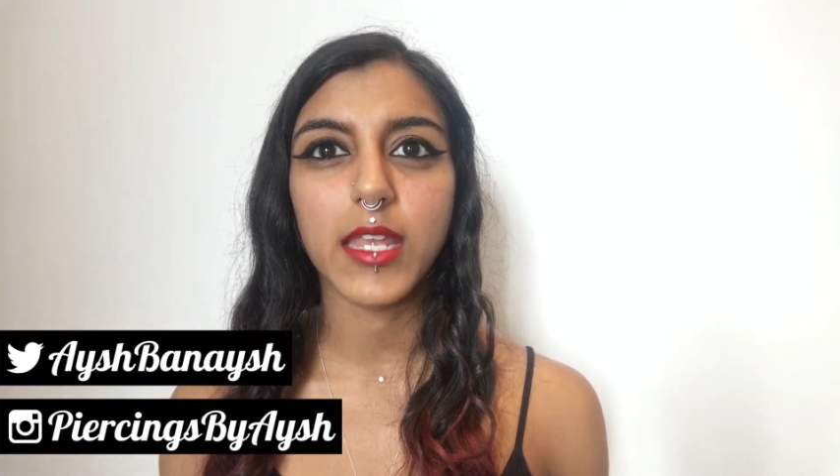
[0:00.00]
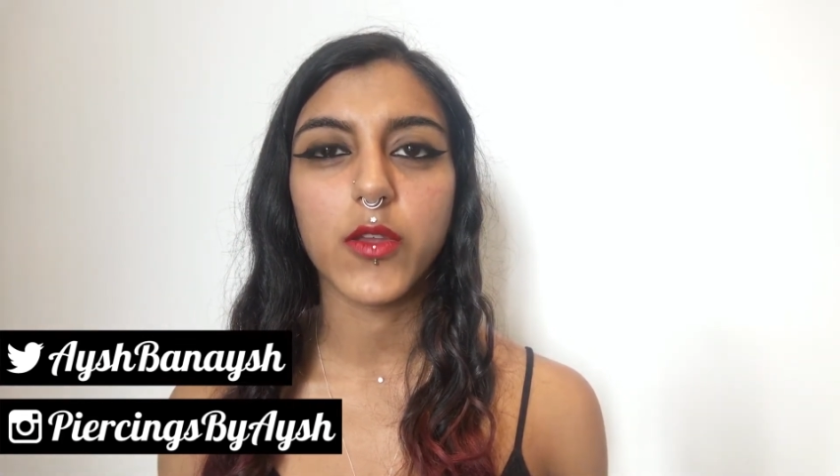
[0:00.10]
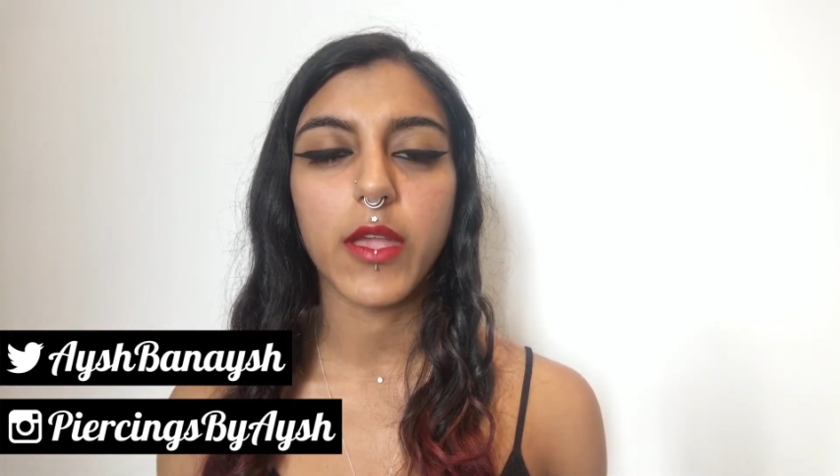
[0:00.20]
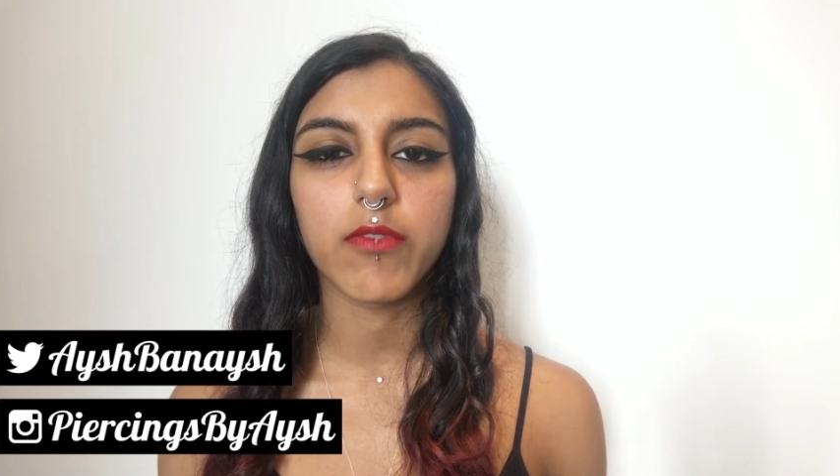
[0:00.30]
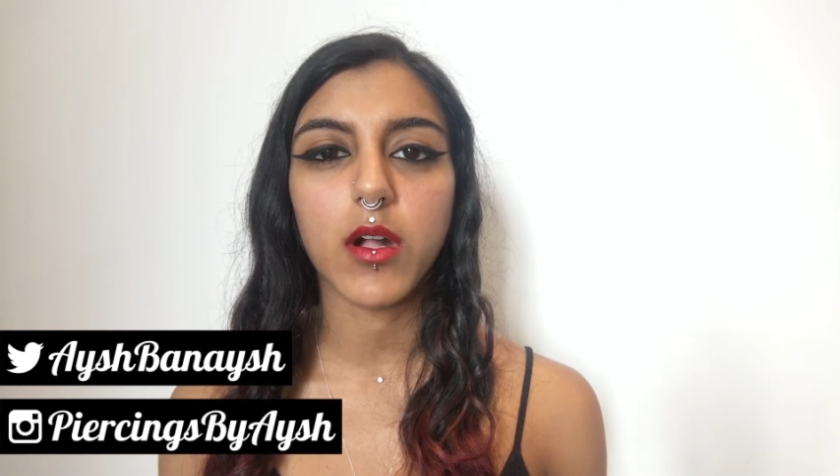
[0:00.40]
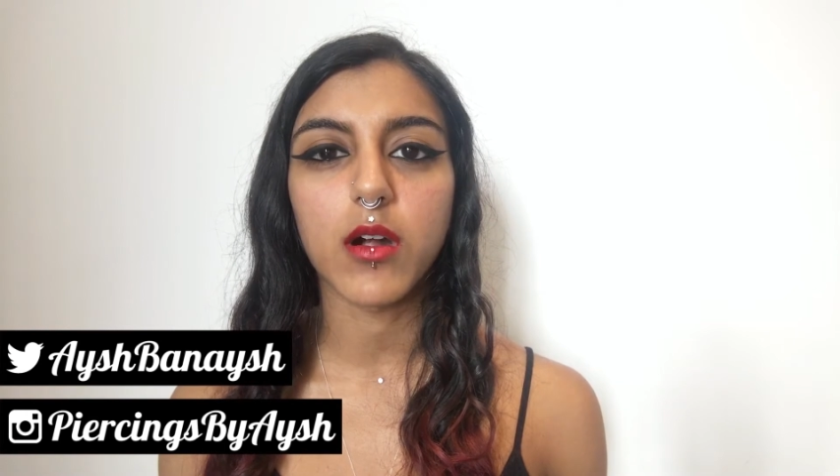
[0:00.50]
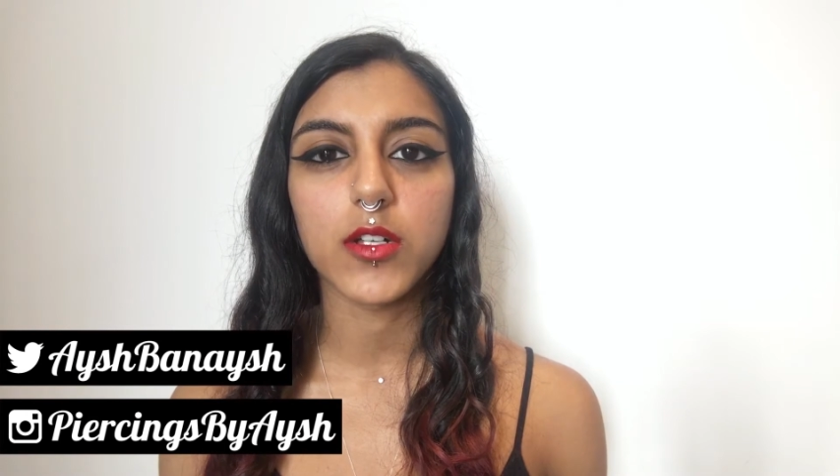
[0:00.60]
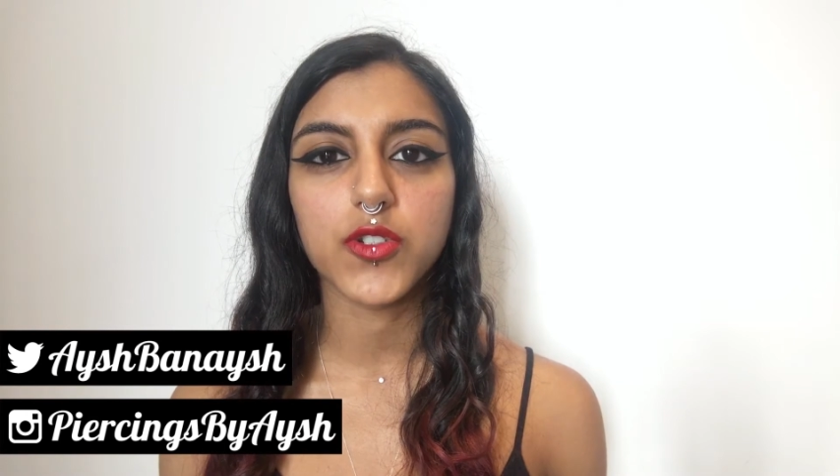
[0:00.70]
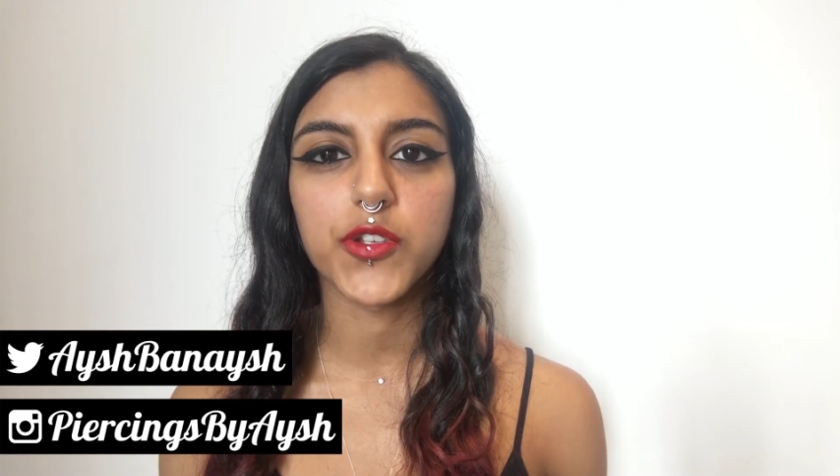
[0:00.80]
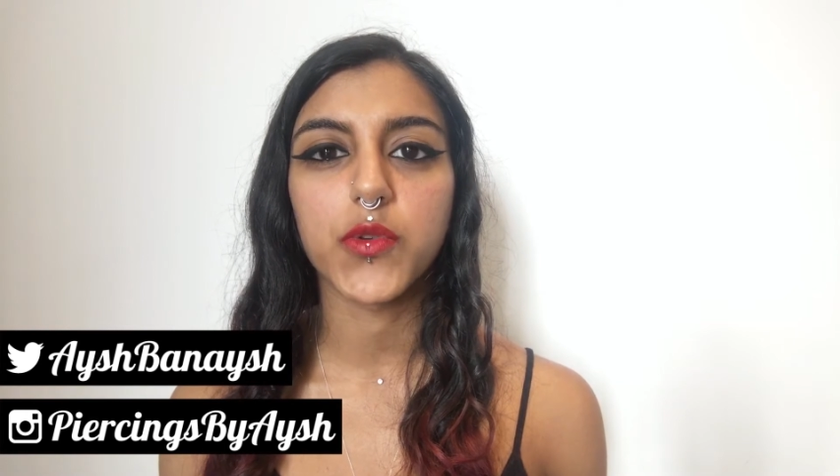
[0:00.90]
and you have a
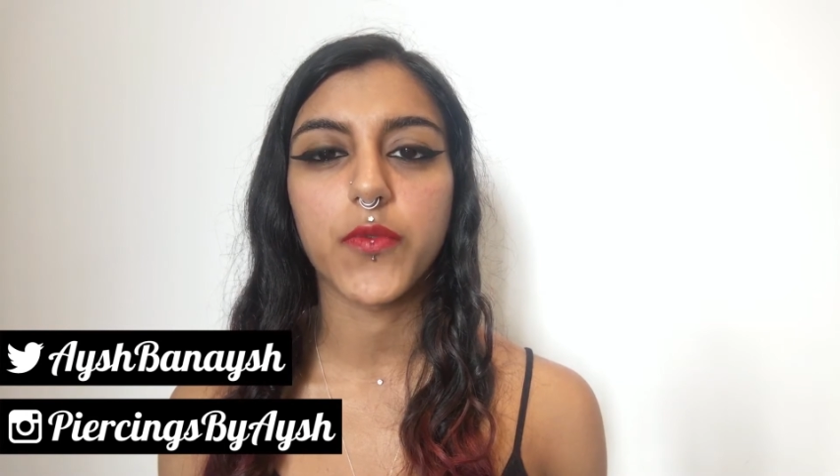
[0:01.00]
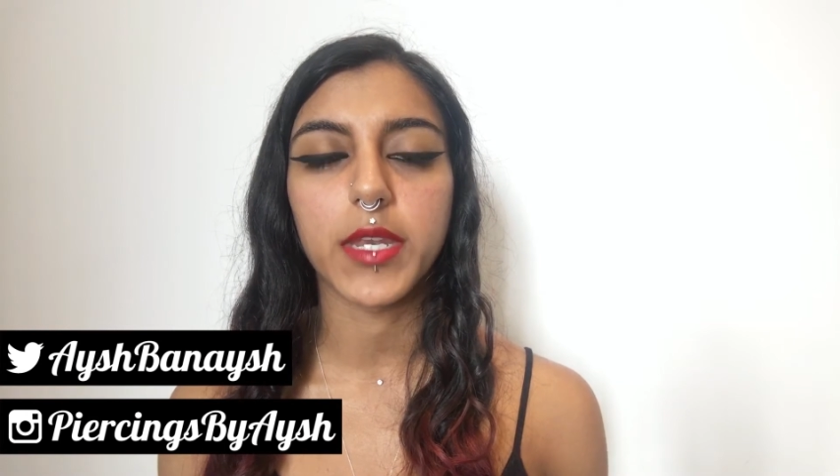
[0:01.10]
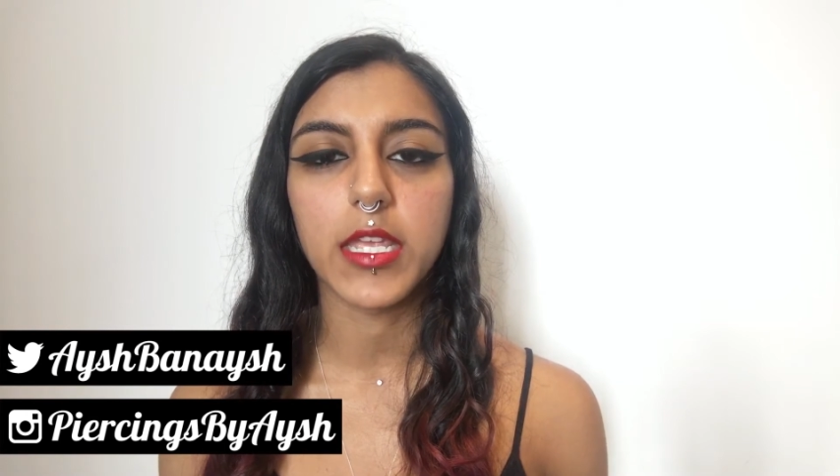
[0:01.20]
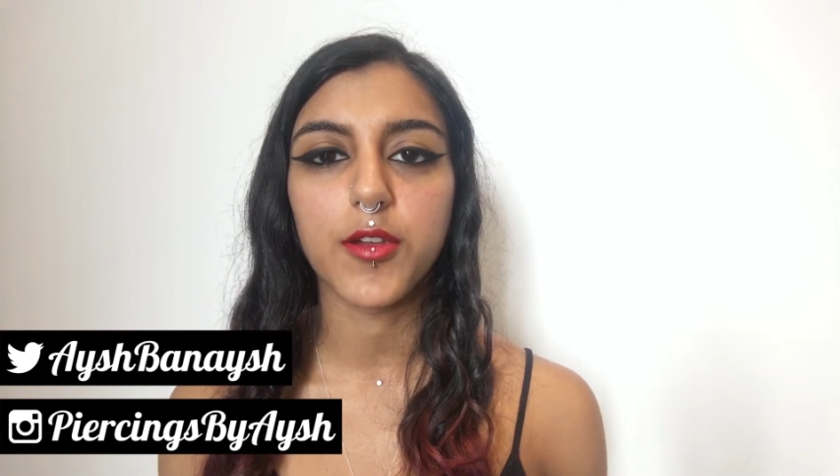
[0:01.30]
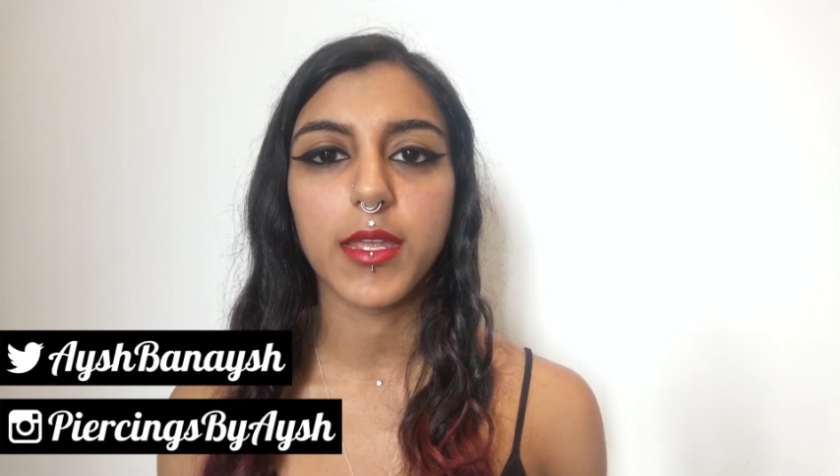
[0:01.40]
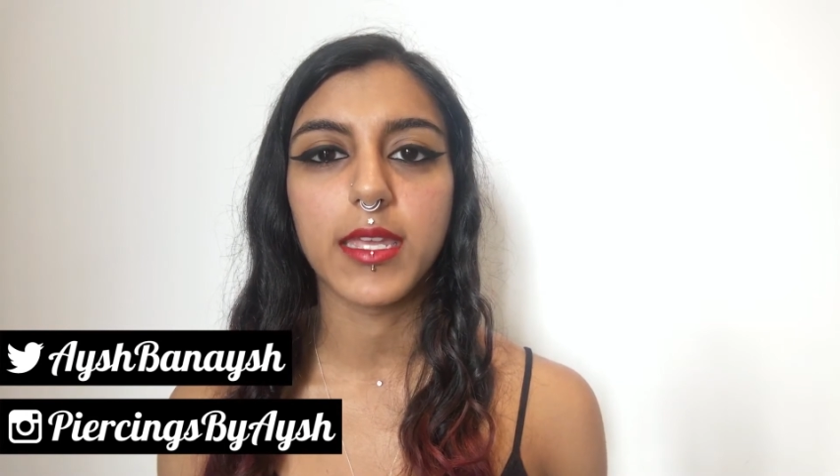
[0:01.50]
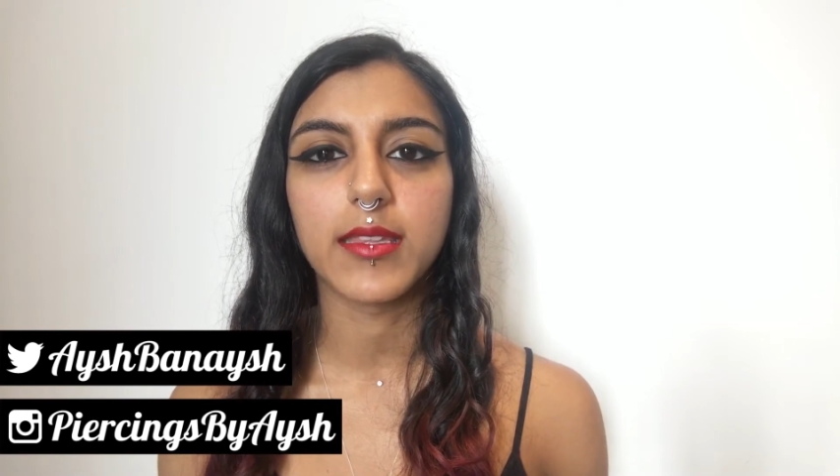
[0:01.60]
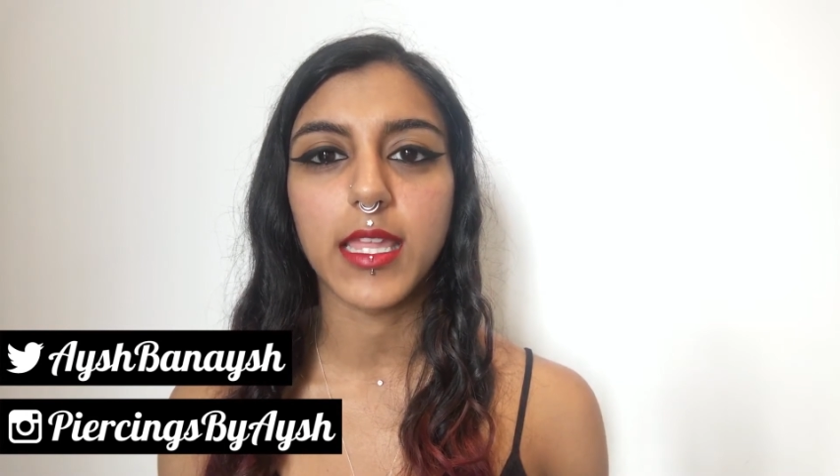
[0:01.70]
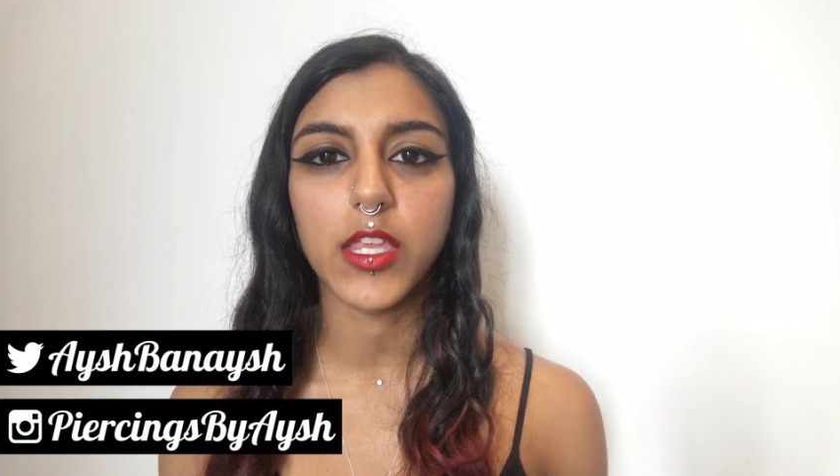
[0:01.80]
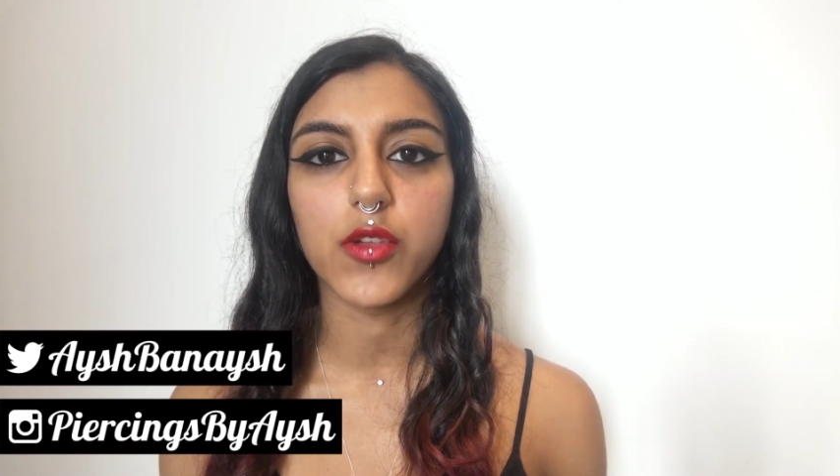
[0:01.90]
cartridge with an earring
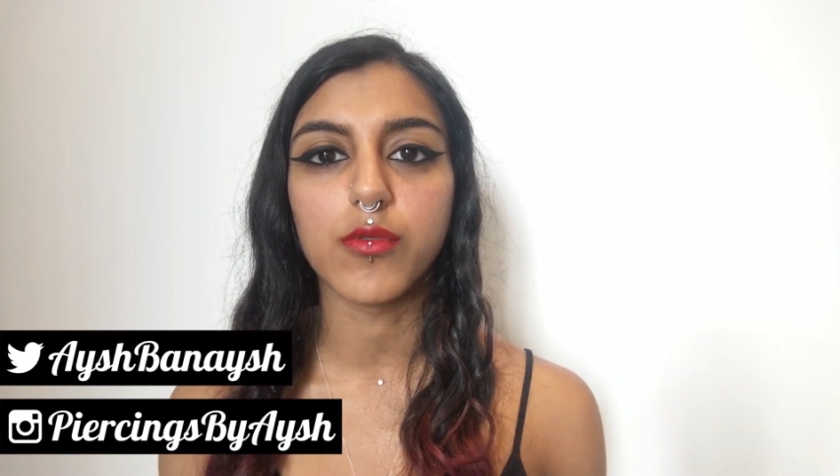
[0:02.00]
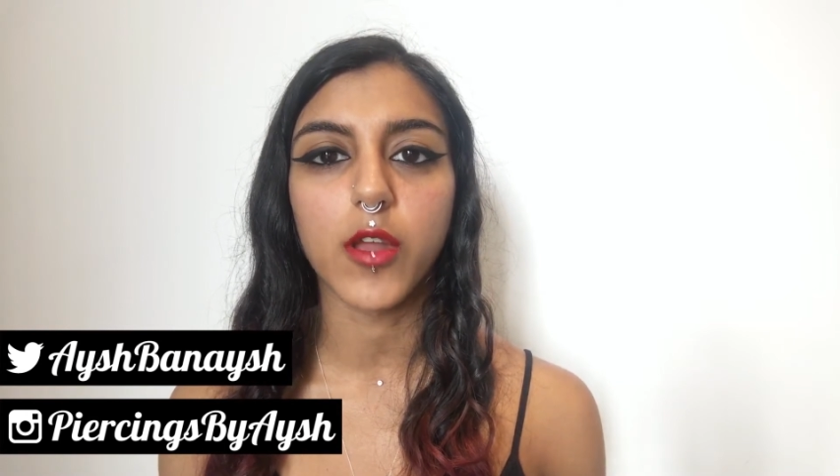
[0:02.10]
in that you